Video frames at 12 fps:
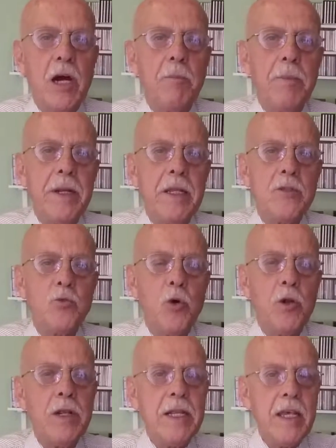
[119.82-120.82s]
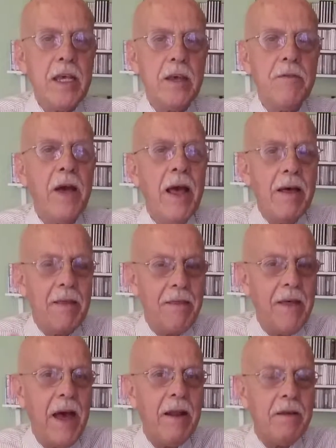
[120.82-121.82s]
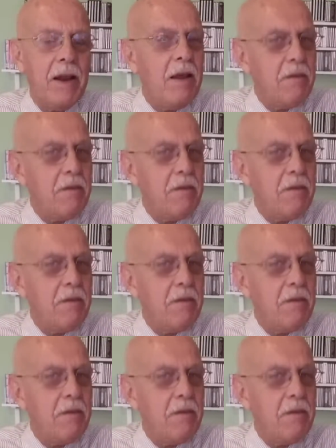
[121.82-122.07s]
companies will leave that